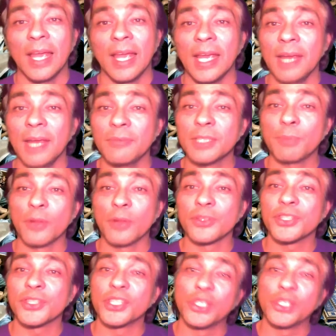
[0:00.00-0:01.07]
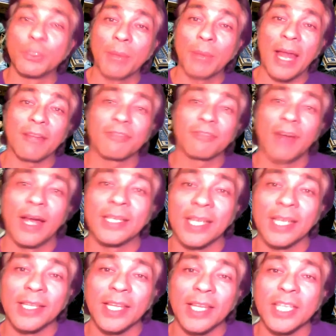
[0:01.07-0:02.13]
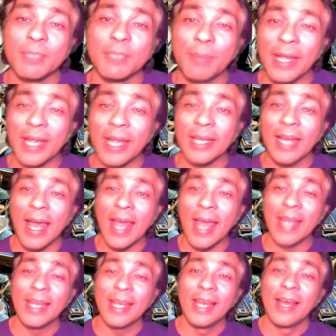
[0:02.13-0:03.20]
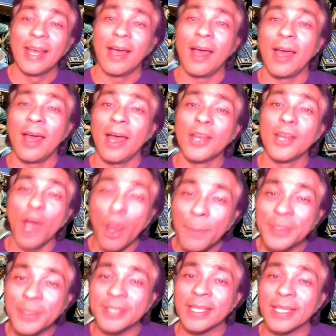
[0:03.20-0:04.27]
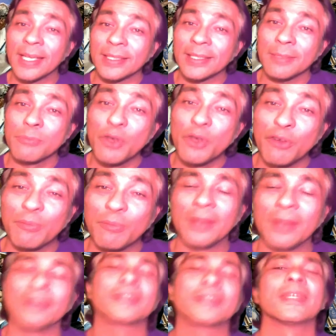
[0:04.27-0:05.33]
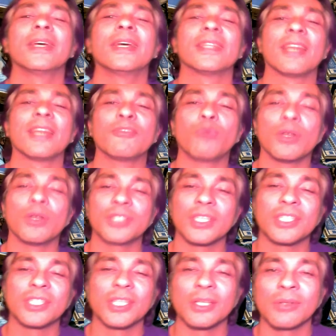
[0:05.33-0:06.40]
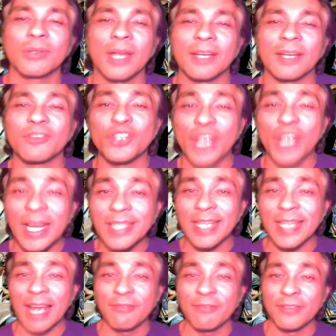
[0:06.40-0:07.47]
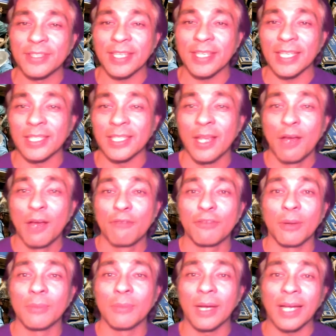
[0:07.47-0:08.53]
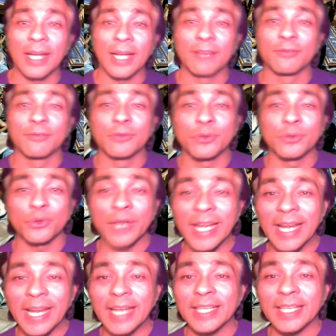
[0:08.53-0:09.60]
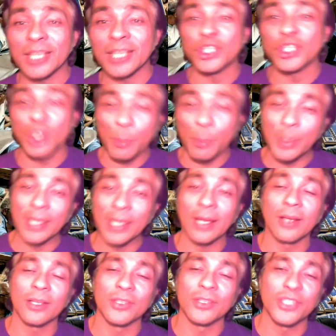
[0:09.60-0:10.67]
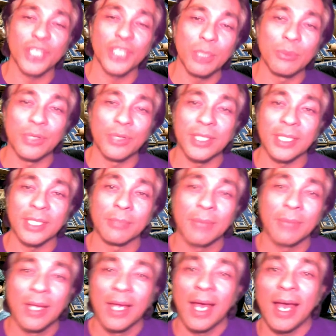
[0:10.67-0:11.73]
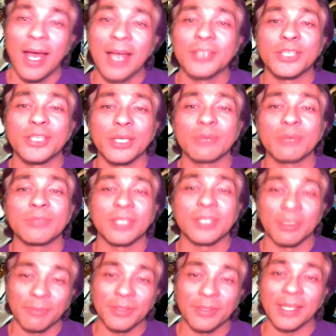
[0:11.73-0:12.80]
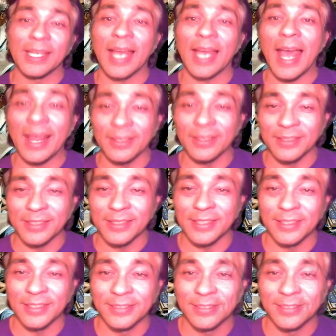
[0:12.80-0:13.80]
In response to Black Friday, there's been an opposite movement that wanted to kind of change the emphasis from a kind of greed and shopping and consumerism to something else.